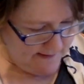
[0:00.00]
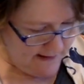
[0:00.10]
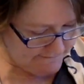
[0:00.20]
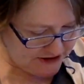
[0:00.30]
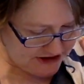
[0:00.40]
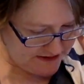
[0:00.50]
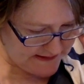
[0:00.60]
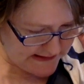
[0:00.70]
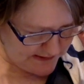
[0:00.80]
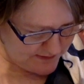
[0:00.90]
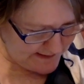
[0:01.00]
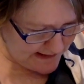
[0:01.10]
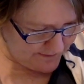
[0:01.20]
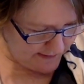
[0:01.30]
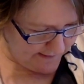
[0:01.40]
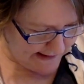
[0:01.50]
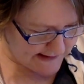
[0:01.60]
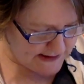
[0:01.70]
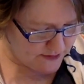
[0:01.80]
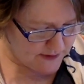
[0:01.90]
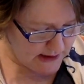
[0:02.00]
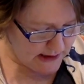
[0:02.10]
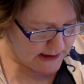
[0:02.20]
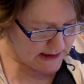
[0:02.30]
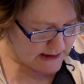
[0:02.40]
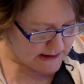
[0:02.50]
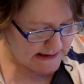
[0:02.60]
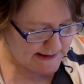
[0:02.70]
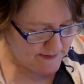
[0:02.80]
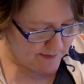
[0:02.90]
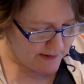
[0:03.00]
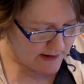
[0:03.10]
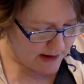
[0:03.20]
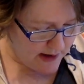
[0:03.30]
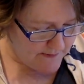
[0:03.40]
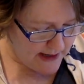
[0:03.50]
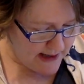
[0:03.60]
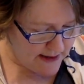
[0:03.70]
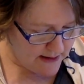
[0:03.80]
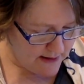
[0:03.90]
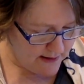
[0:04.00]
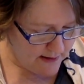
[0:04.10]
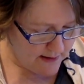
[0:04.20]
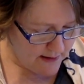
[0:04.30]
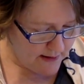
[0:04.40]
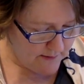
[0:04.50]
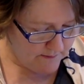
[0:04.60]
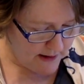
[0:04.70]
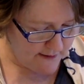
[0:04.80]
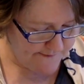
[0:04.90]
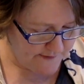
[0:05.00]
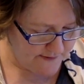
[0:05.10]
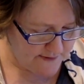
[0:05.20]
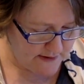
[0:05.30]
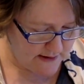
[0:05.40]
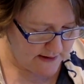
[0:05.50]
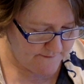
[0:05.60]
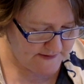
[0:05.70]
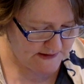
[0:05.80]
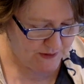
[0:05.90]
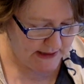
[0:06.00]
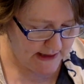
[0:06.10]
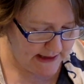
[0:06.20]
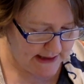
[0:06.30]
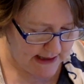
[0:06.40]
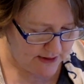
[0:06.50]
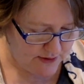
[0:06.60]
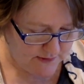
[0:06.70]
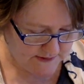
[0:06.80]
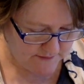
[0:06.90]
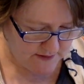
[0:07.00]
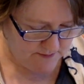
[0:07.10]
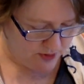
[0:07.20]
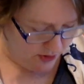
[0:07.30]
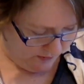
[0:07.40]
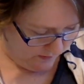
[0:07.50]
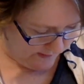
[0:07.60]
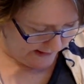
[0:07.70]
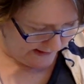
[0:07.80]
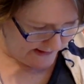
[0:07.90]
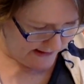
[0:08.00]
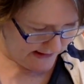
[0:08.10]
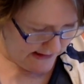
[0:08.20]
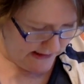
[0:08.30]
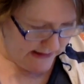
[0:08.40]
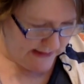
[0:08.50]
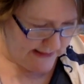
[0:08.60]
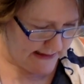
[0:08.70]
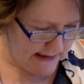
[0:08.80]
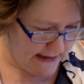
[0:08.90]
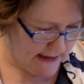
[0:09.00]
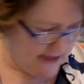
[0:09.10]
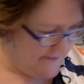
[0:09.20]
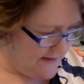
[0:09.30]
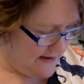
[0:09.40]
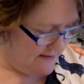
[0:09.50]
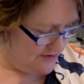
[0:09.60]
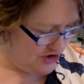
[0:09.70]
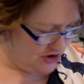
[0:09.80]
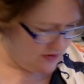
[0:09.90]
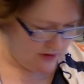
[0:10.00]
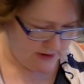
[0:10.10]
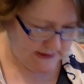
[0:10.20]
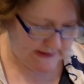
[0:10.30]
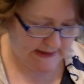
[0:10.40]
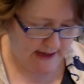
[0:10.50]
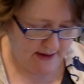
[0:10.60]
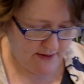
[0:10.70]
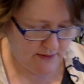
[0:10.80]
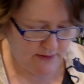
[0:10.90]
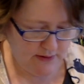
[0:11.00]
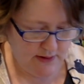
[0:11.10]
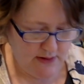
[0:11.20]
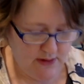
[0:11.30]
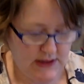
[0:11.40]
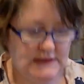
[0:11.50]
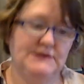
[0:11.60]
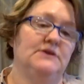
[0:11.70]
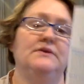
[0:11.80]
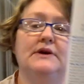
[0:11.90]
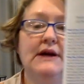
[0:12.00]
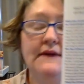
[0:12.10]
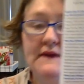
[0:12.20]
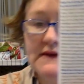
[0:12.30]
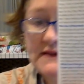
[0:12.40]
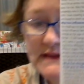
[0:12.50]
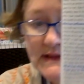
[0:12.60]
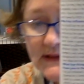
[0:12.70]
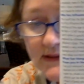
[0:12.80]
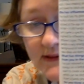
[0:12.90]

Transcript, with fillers: I have to show you this other one that I really like. So um, Anna Pavluk of Sweet Annette, who is from Poland, they kind of um, show her style so look at this,